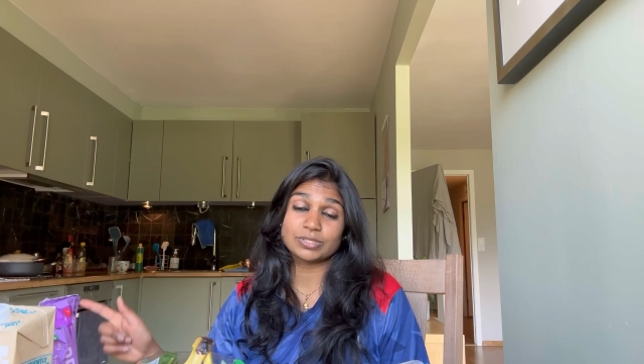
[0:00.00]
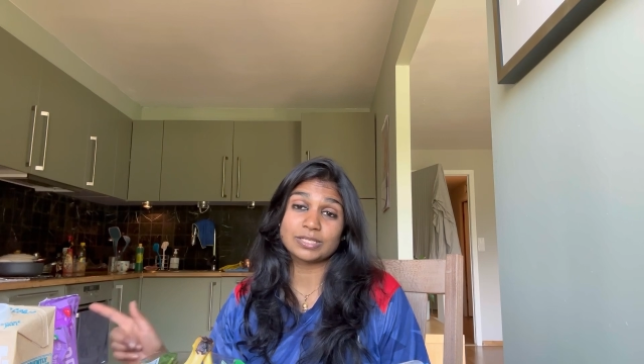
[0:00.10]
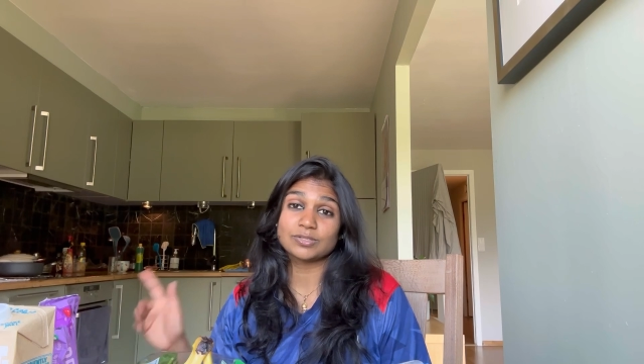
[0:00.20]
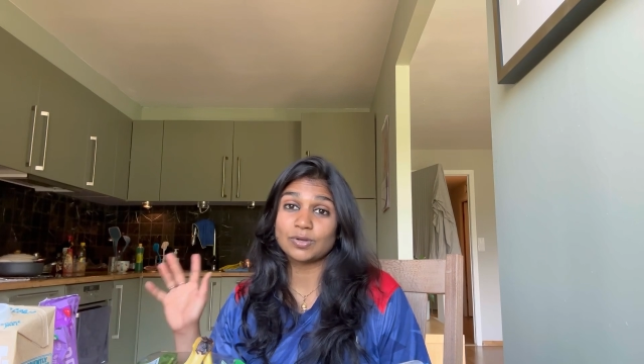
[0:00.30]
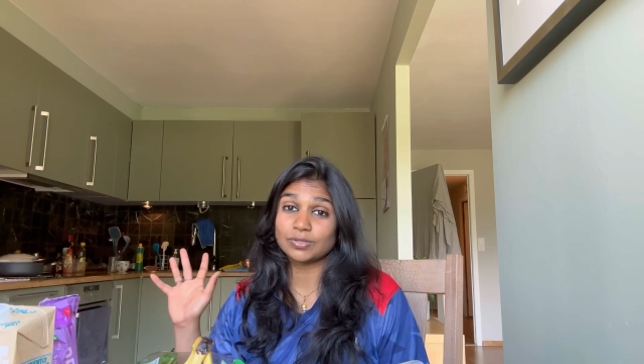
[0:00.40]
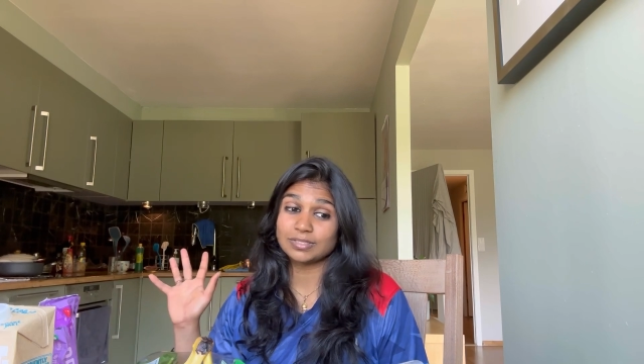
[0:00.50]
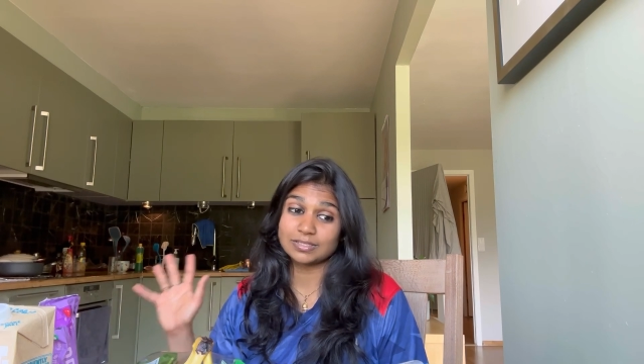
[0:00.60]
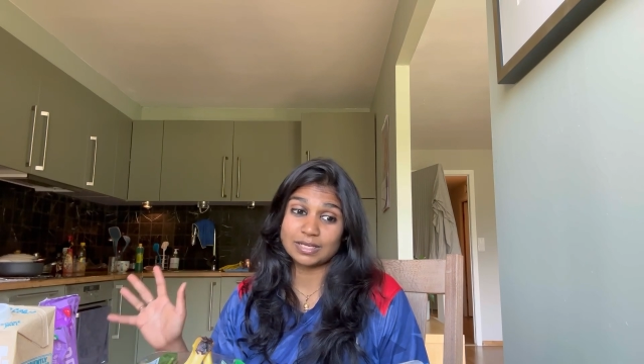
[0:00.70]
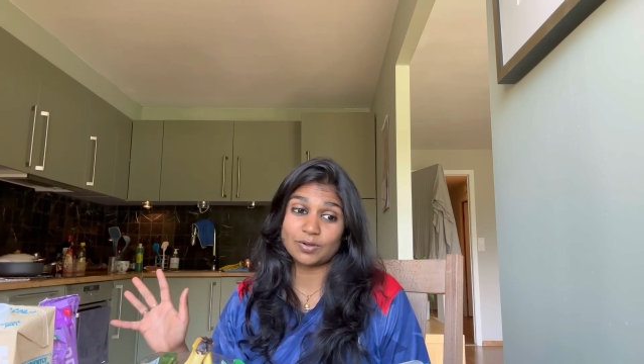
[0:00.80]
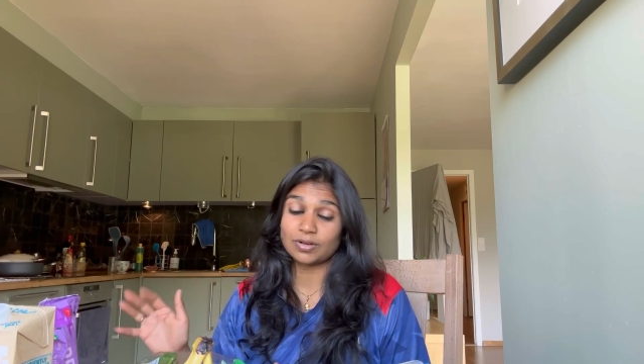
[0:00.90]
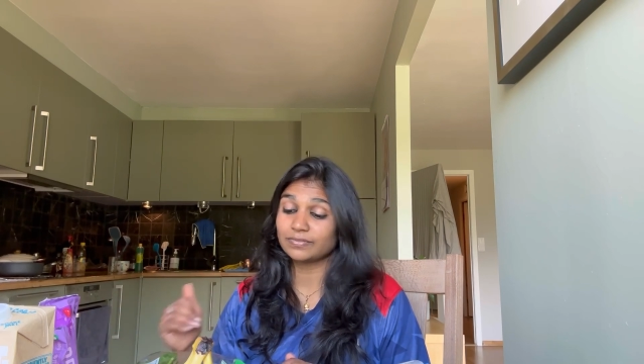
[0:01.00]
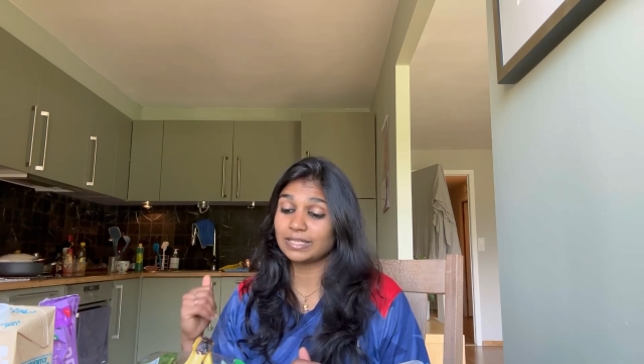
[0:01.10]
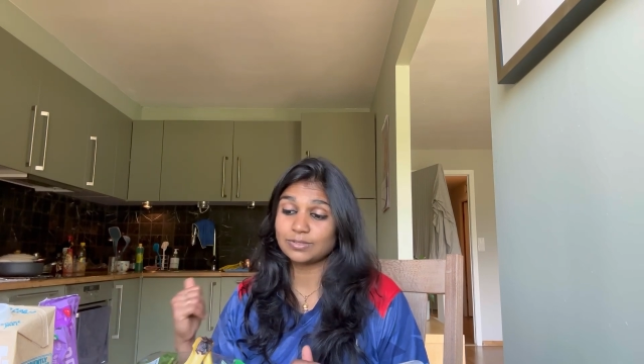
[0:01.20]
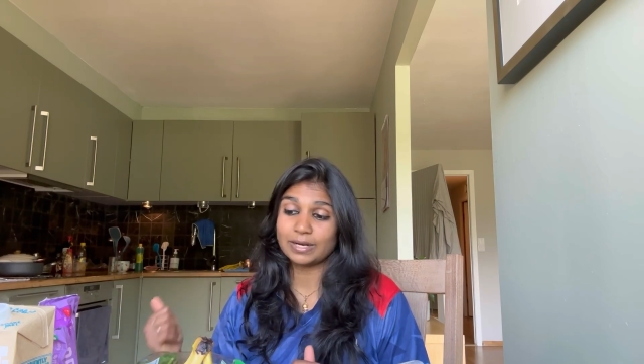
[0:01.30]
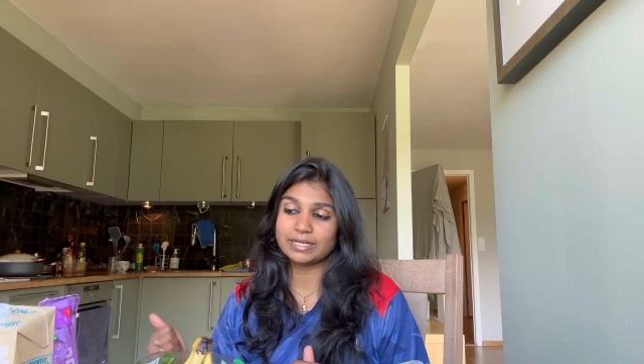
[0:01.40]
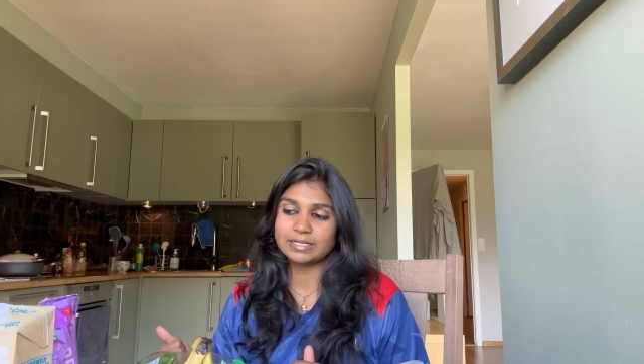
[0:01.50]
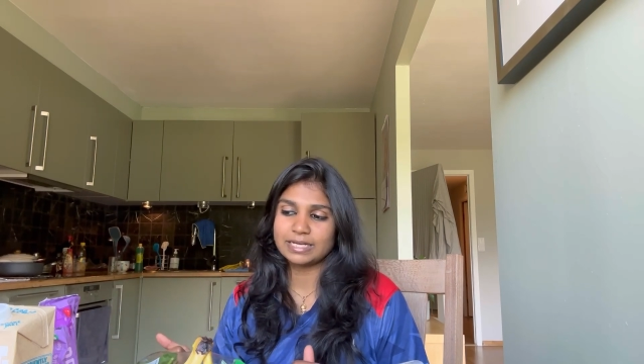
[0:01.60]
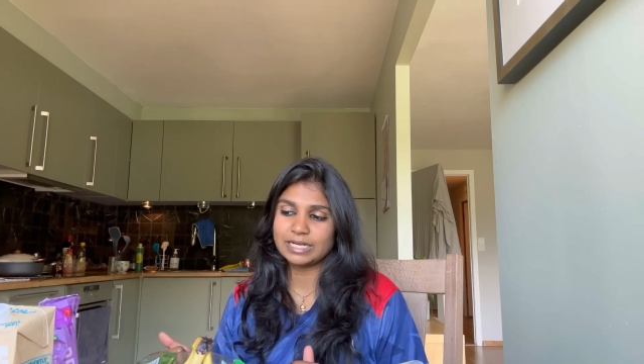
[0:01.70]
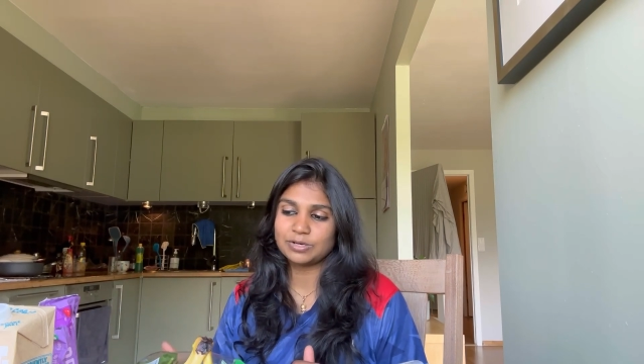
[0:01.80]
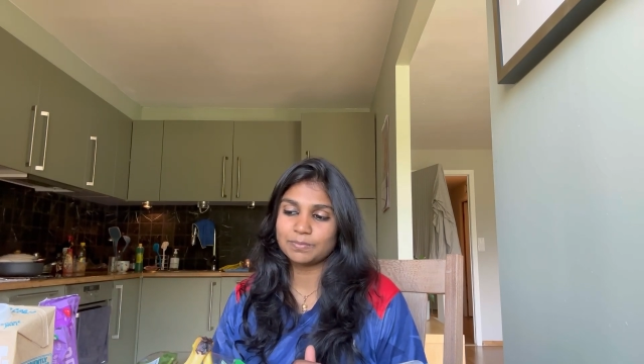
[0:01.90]
and sauces and all of that, so I didn't
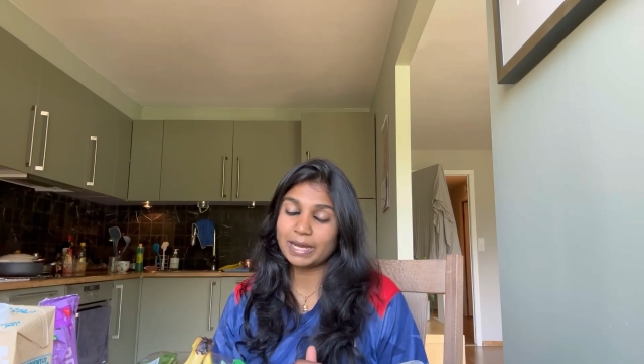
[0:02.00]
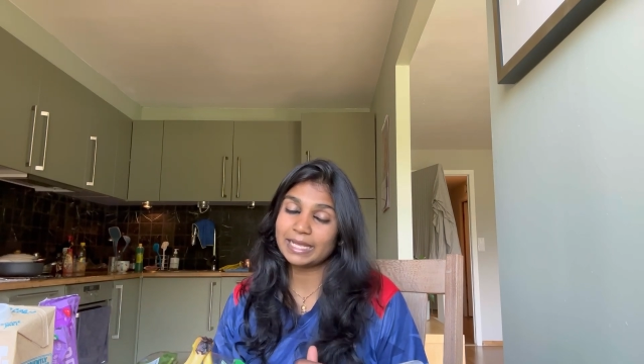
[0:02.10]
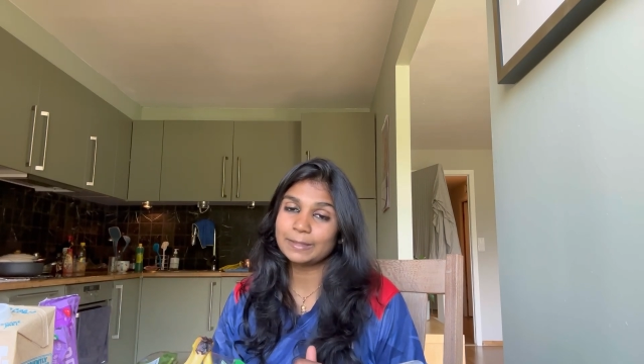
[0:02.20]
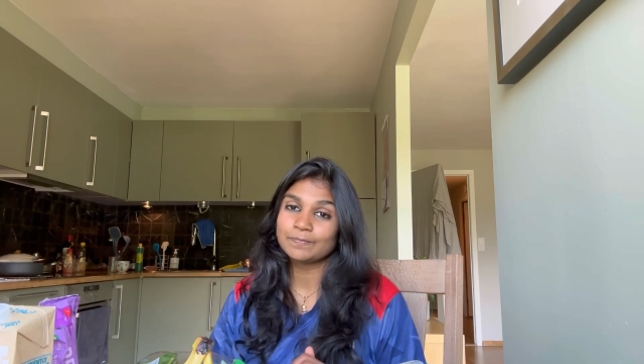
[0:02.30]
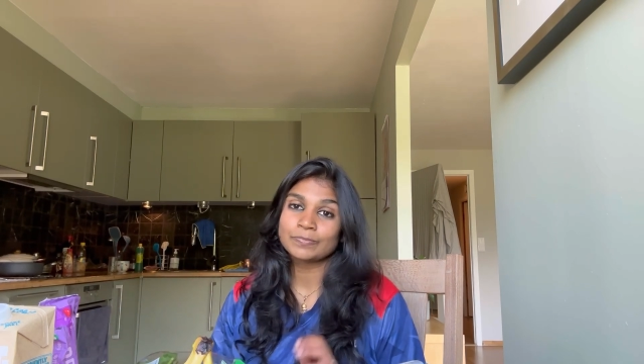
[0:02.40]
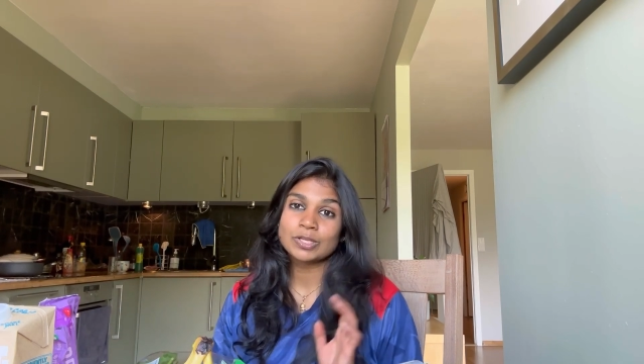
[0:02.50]
need to buy.